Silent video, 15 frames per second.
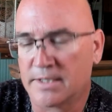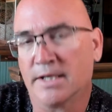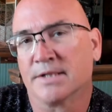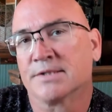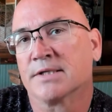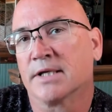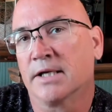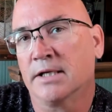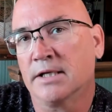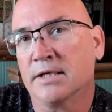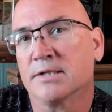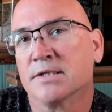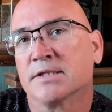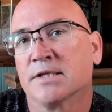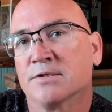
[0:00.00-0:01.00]
yes,
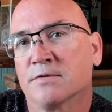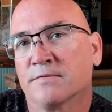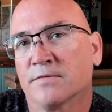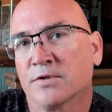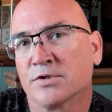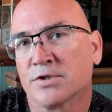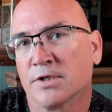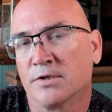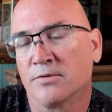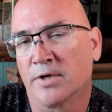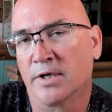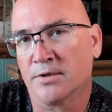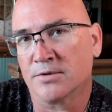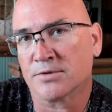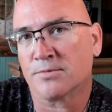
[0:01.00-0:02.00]
any of the tensor field
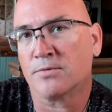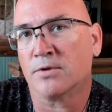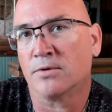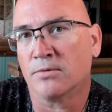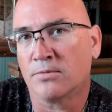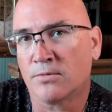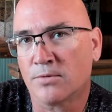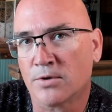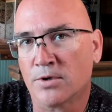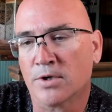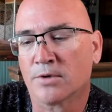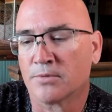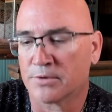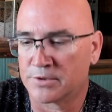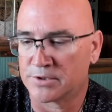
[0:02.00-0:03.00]
generators will
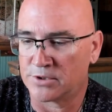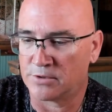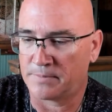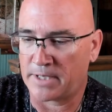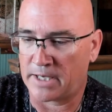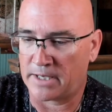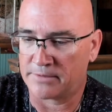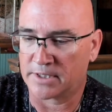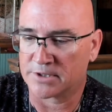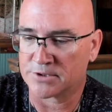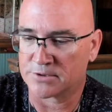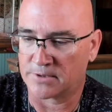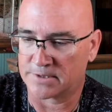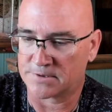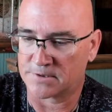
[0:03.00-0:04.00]
work with geopathic
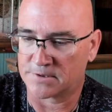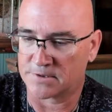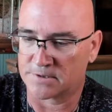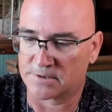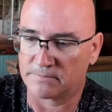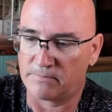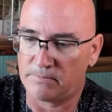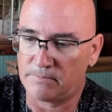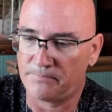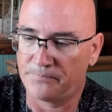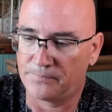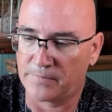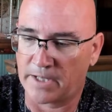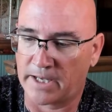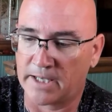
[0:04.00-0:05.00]
stresses
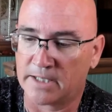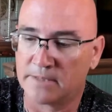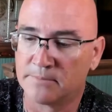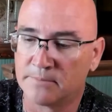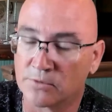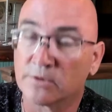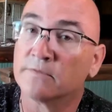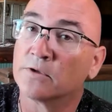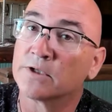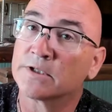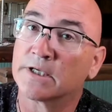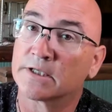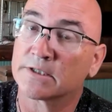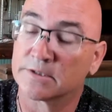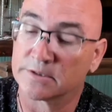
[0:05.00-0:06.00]
and portal
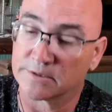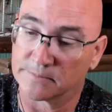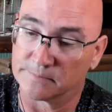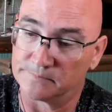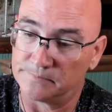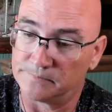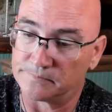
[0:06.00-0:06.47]
vortexes.